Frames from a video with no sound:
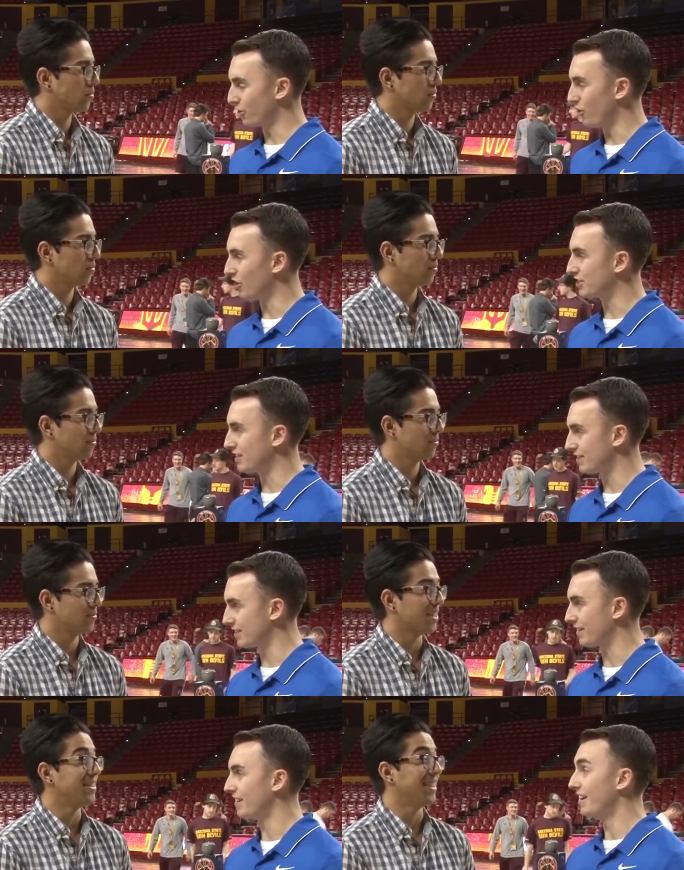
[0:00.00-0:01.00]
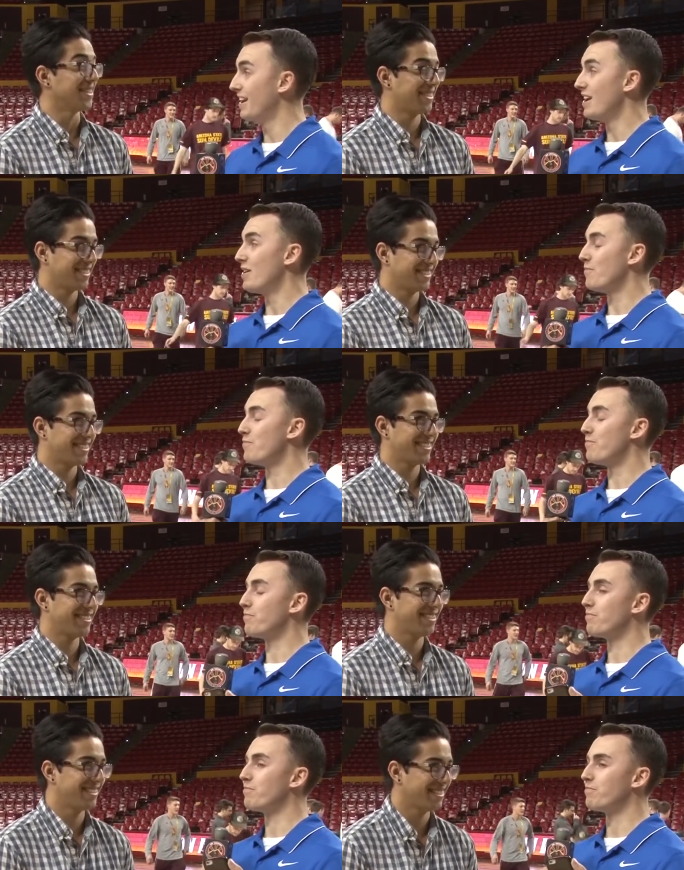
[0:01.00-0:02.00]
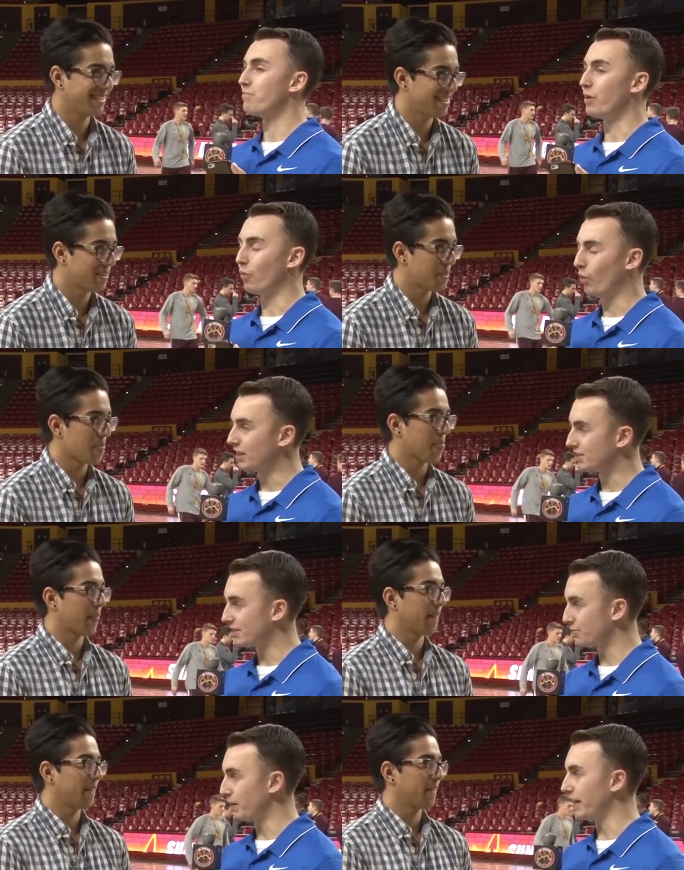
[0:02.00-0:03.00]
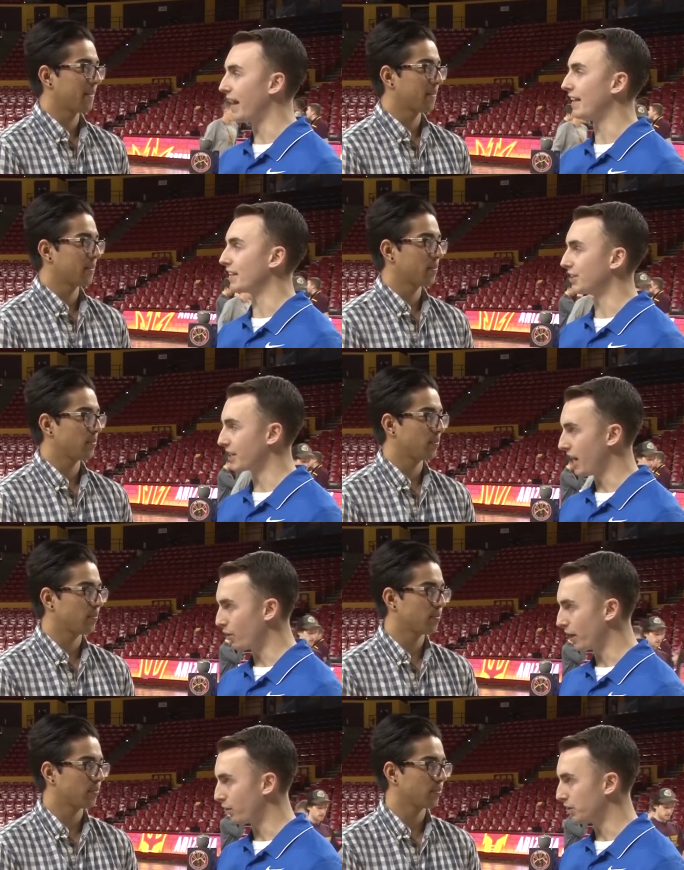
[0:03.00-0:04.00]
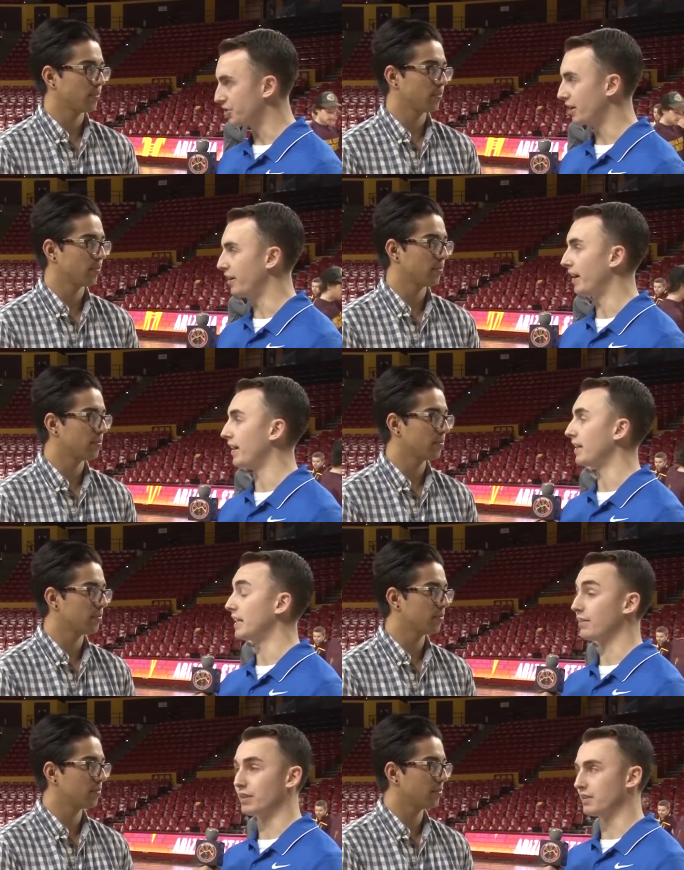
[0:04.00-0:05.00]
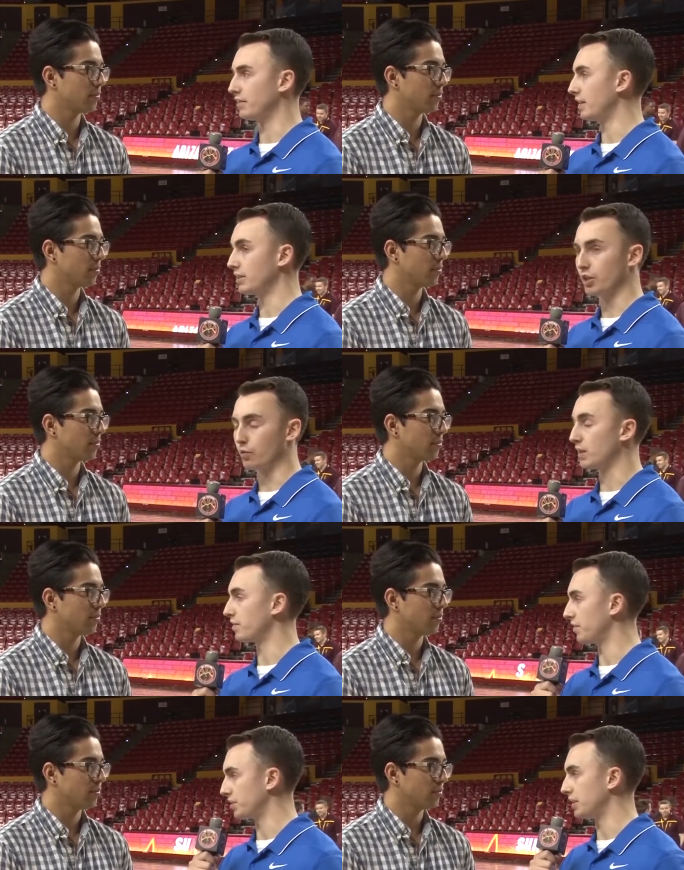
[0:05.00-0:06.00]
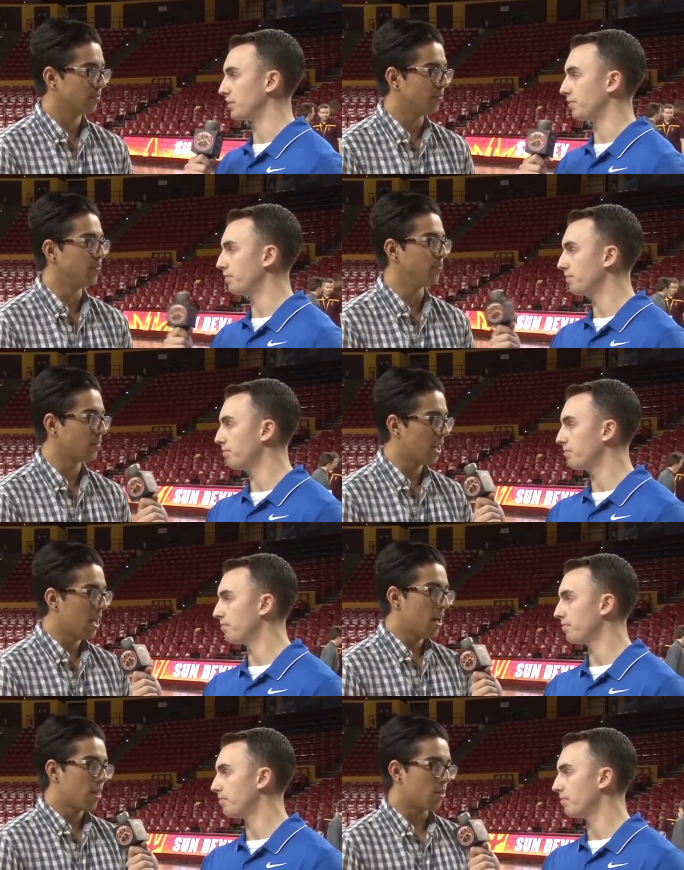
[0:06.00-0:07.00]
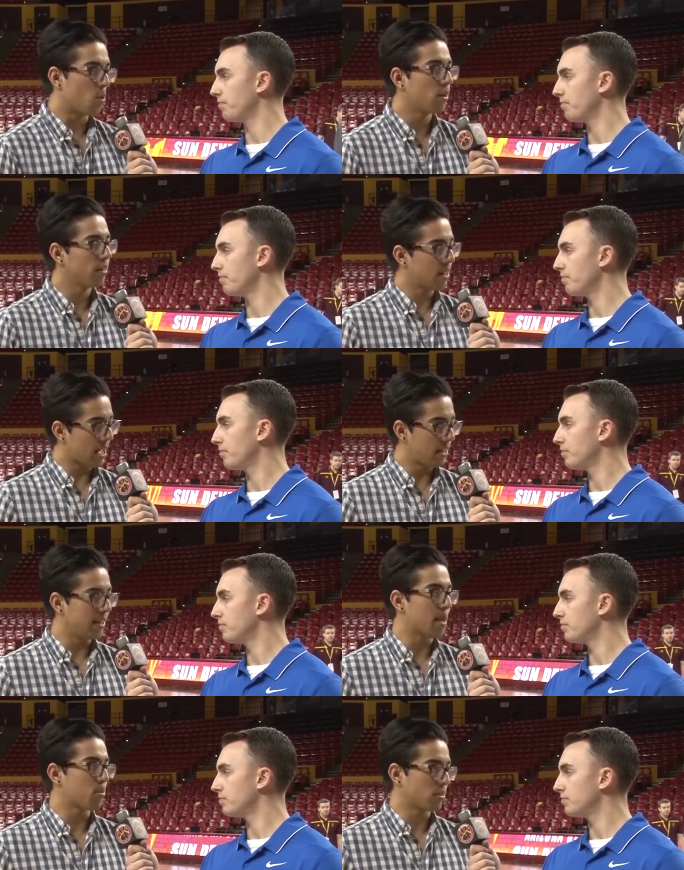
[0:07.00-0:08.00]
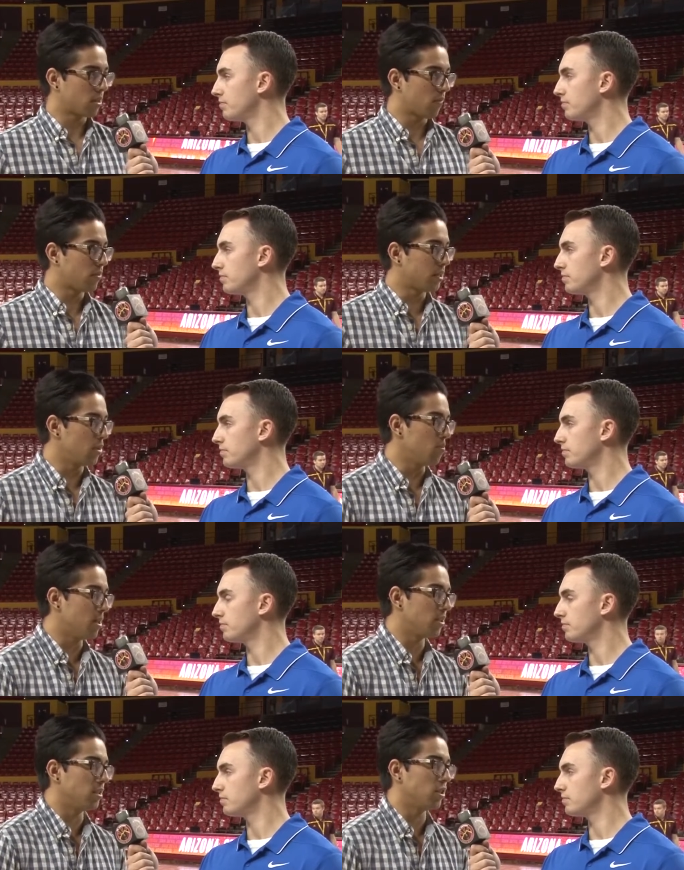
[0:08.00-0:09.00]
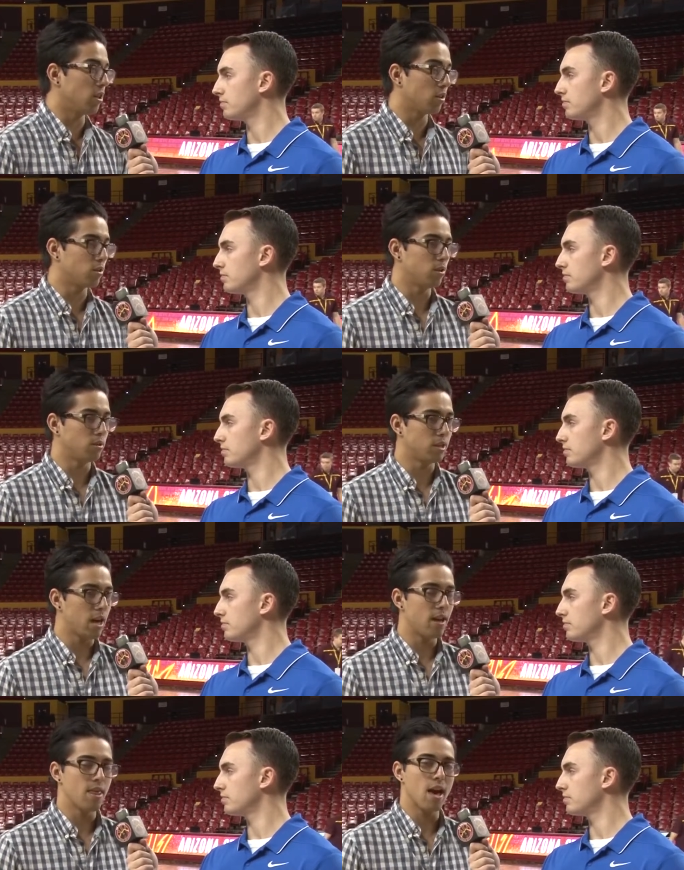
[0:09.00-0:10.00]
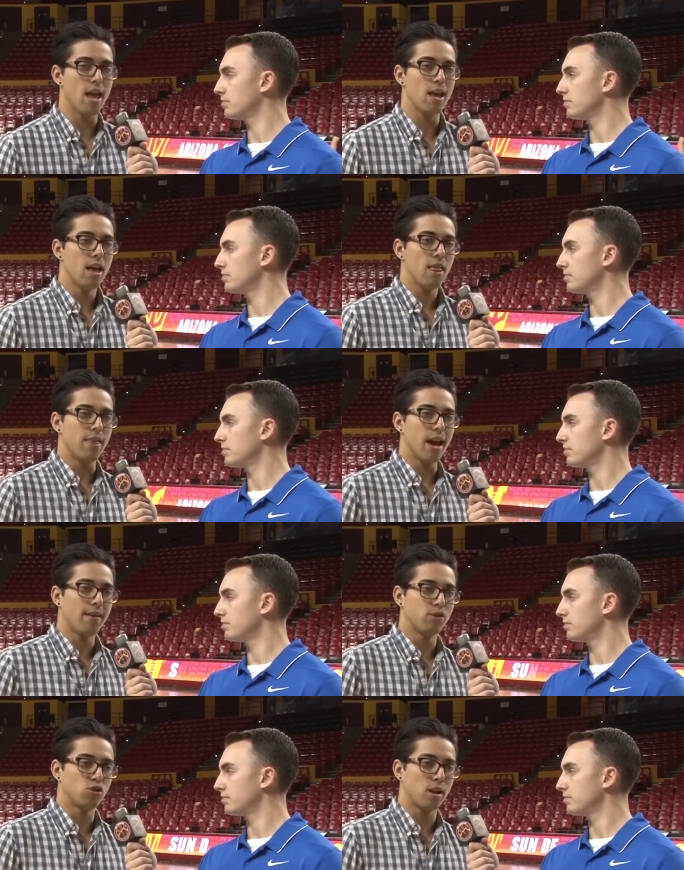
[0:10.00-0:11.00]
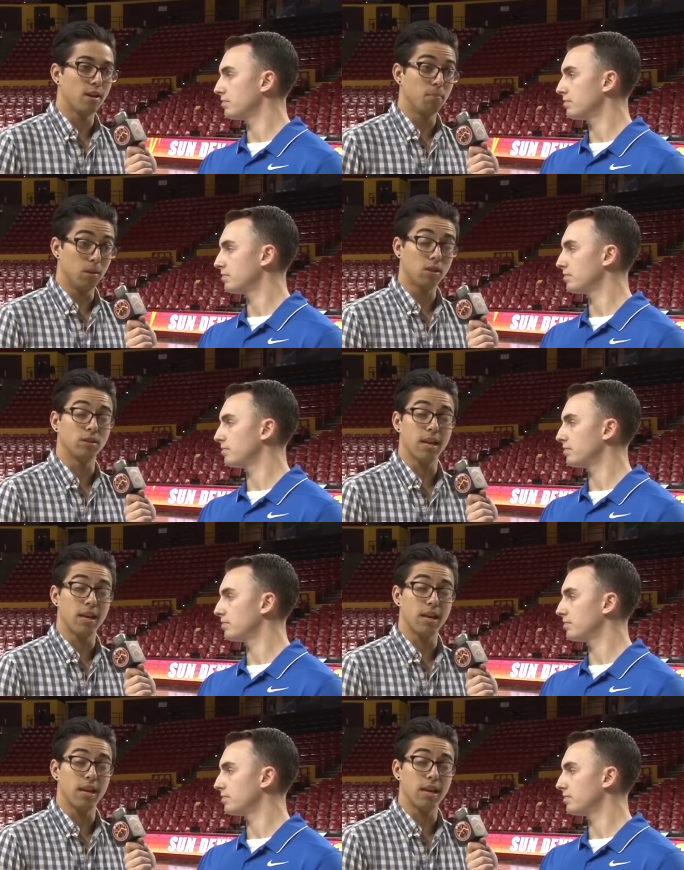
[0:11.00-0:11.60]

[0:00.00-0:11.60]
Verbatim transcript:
Speaker 1: is a long season. Yes. But what does this mean heading into Colorado on Sunday and even in, into the rest
Speaker 2: of the season? Mm-hmm. Thorne in that in that press conference that you mentioned, she also said that they have to try to buckle